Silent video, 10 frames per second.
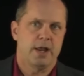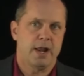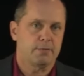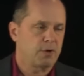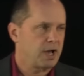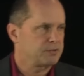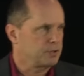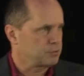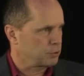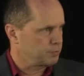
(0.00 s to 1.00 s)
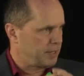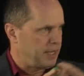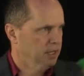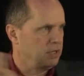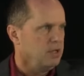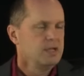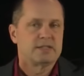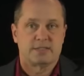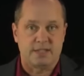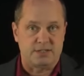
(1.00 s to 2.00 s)
Enterprise Resource Planning
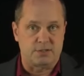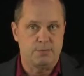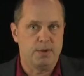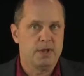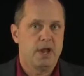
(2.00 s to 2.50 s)
System.